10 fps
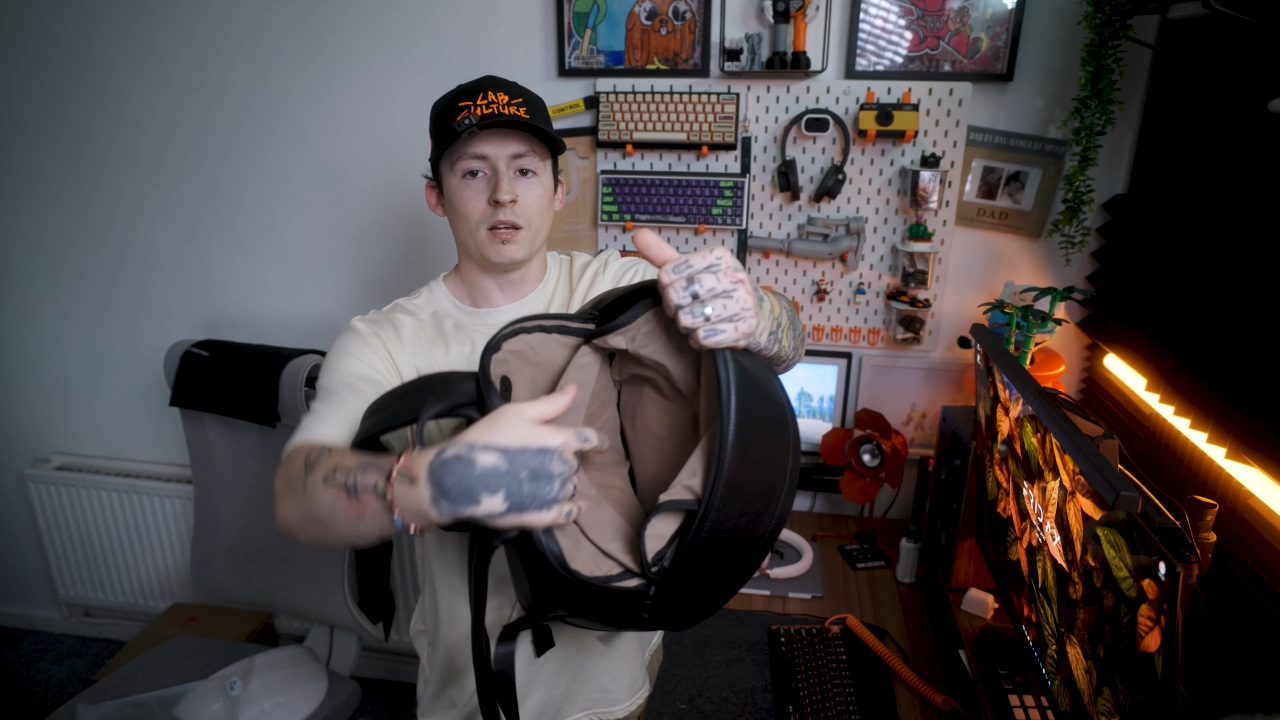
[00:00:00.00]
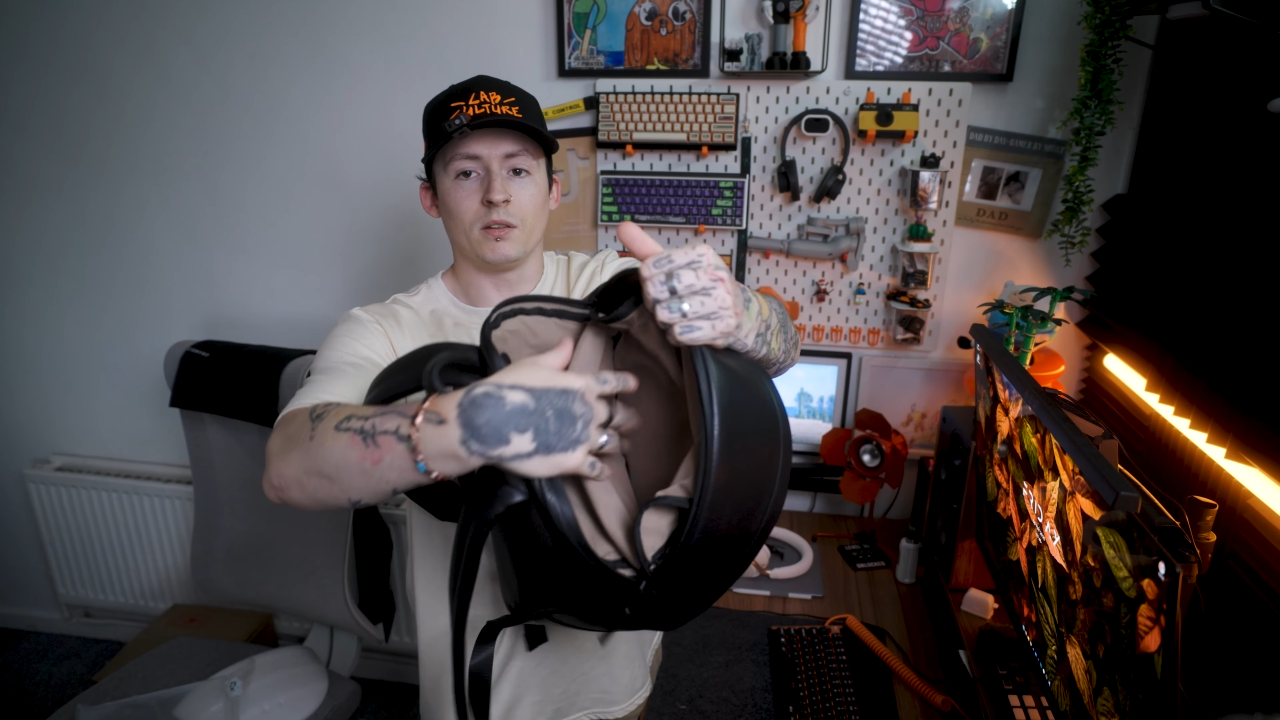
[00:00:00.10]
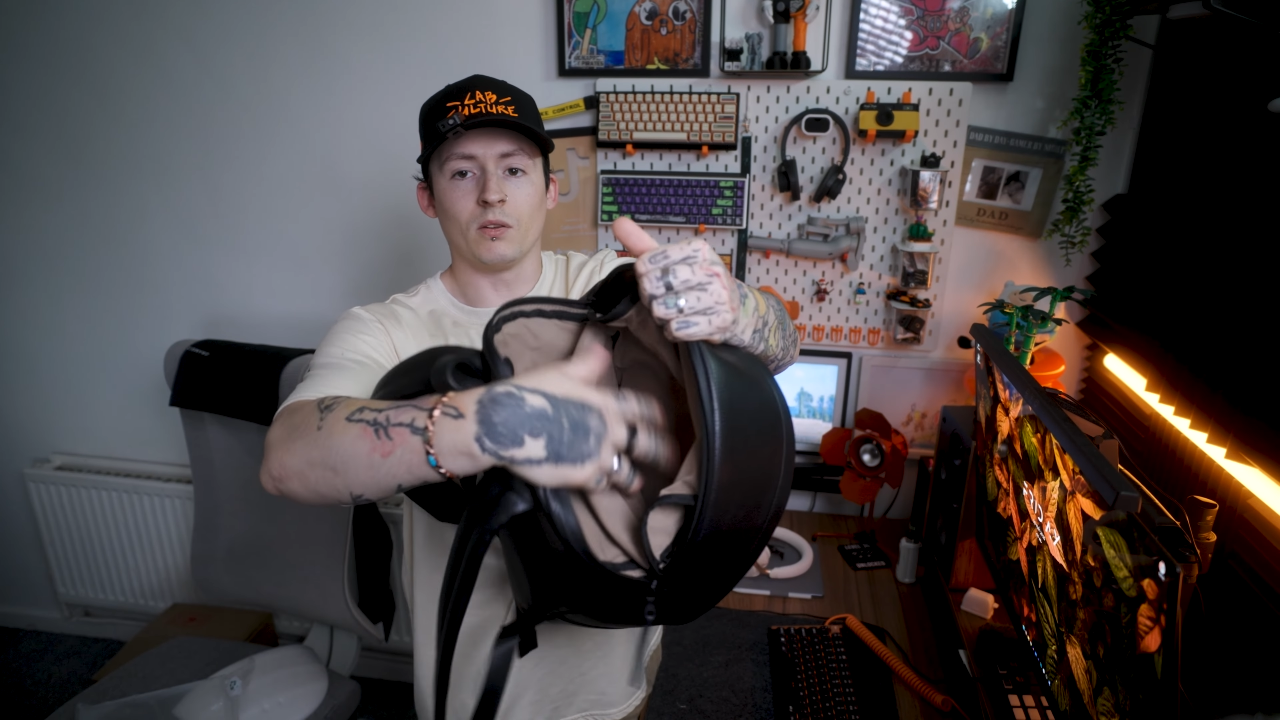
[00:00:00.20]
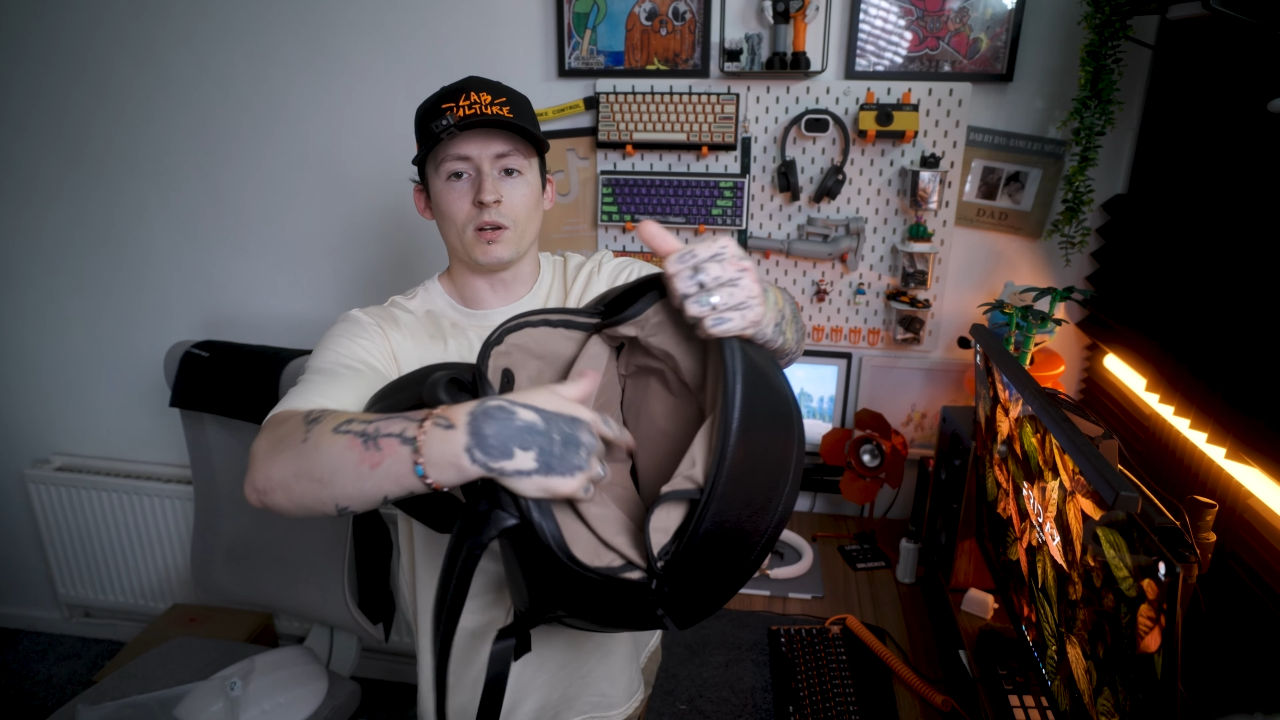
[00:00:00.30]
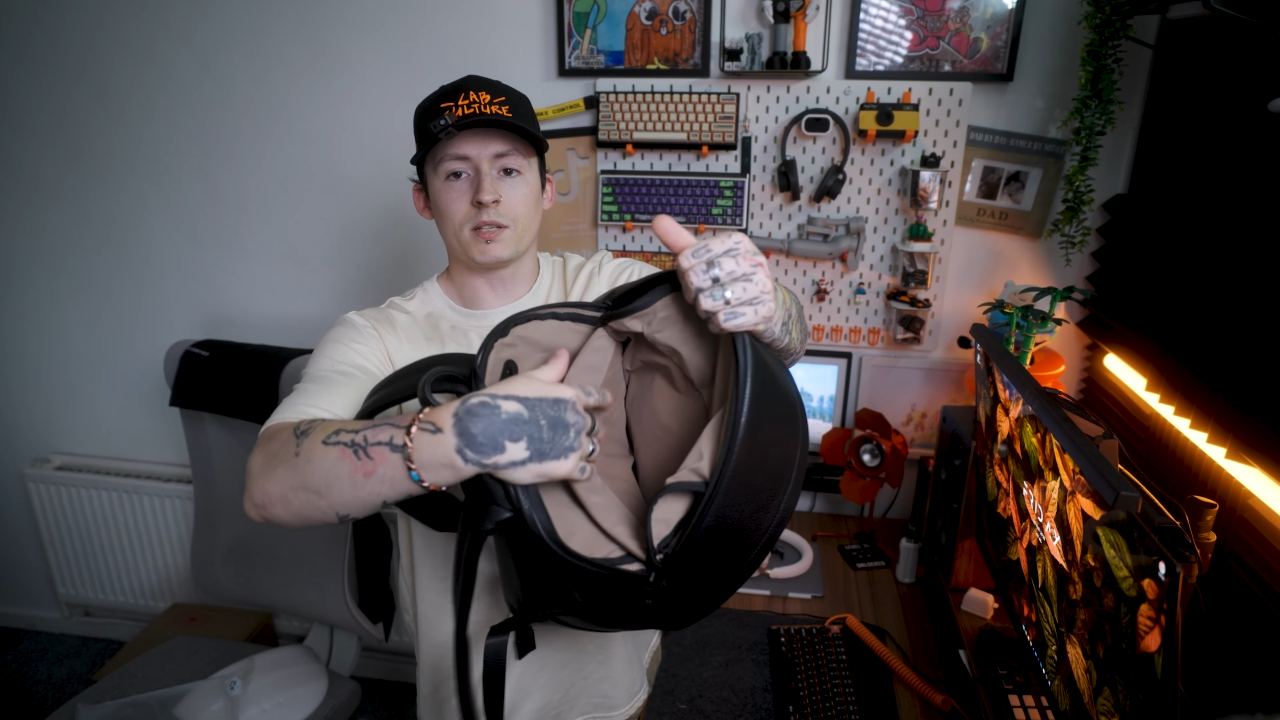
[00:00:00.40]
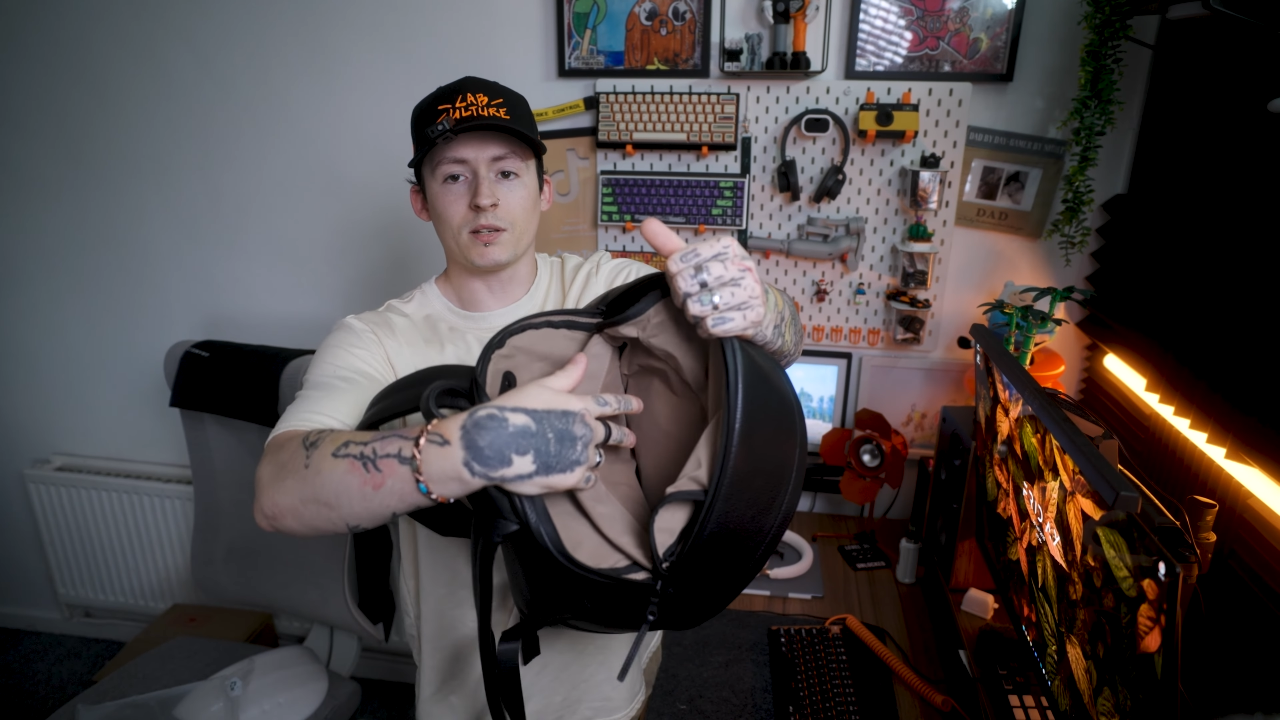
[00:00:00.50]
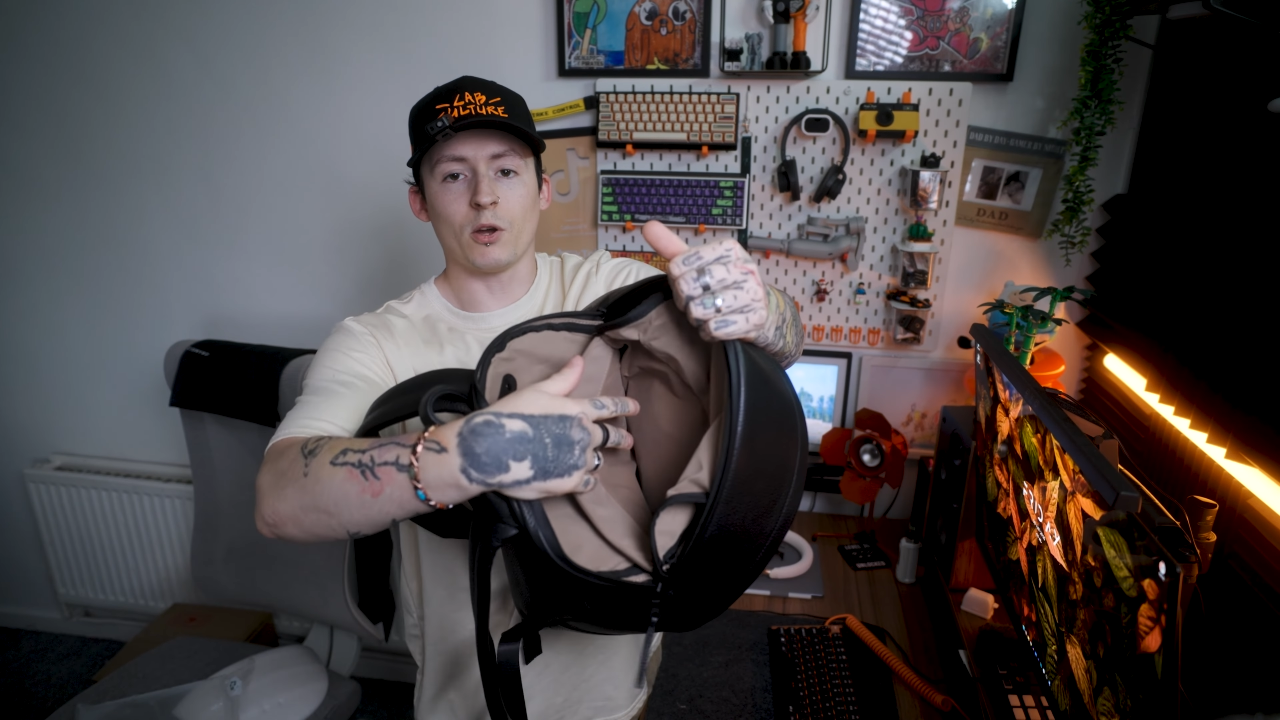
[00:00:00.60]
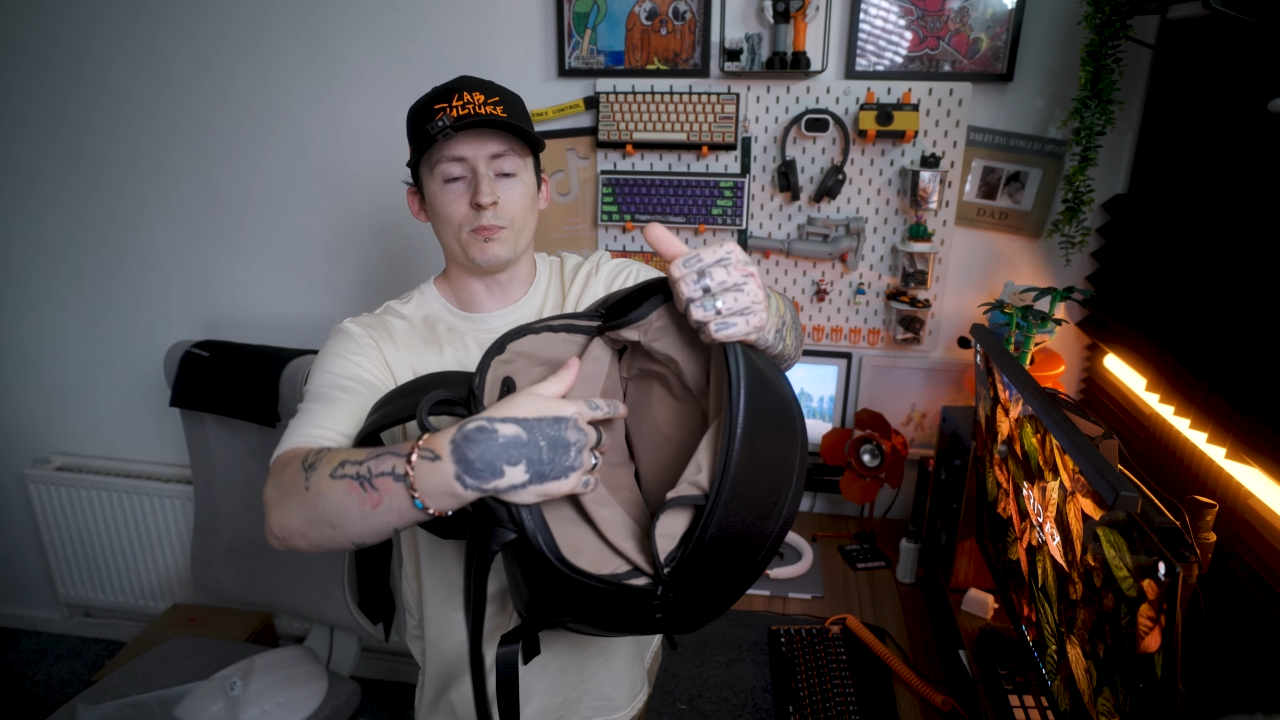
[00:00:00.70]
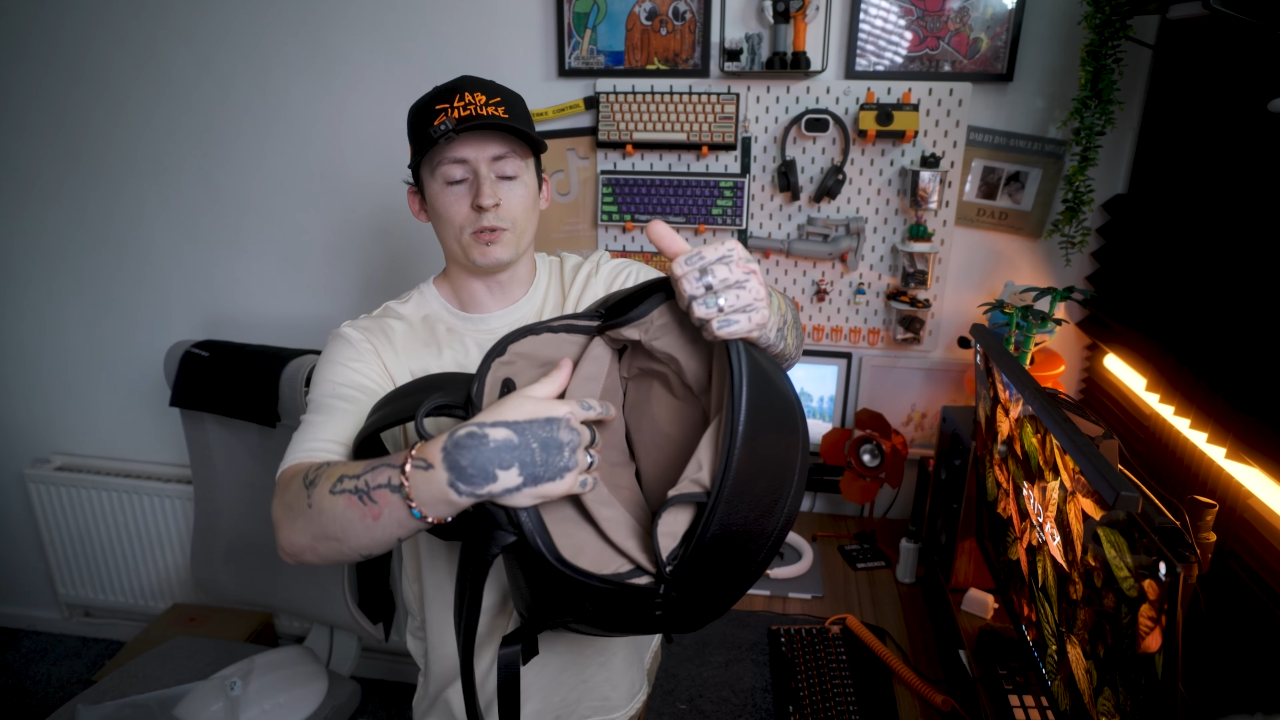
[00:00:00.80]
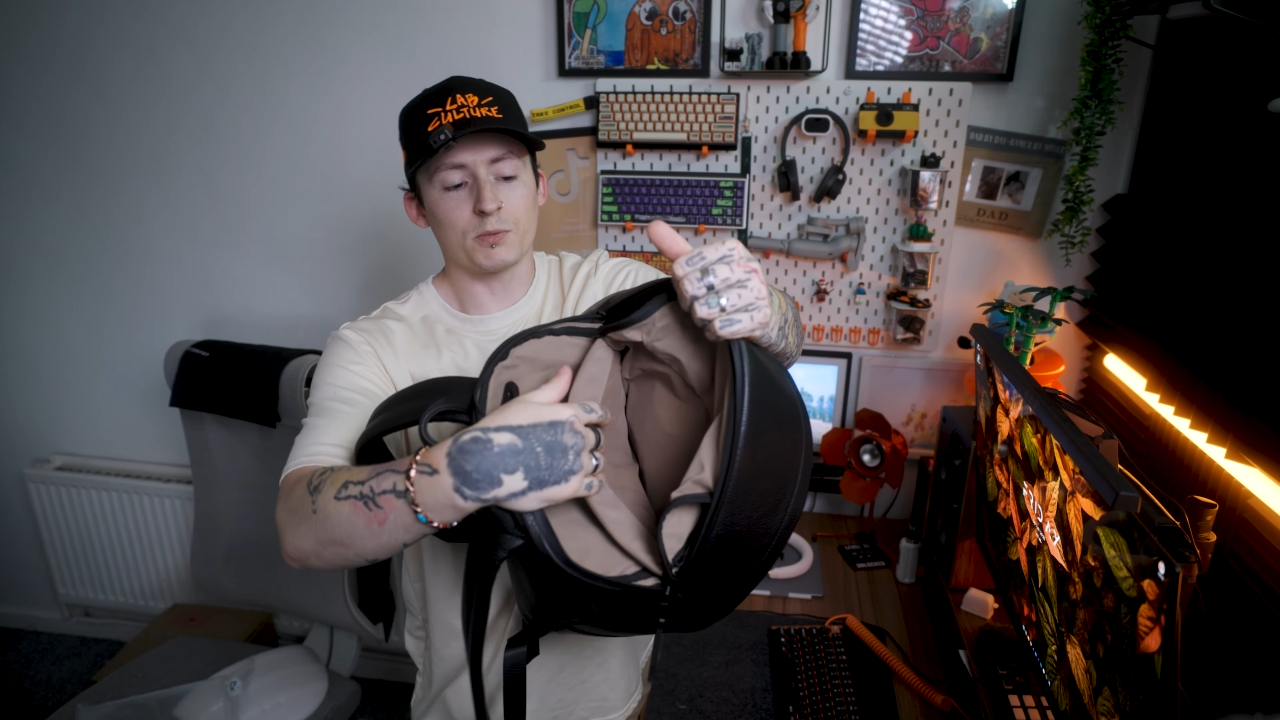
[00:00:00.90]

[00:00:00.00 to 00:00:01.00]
nice open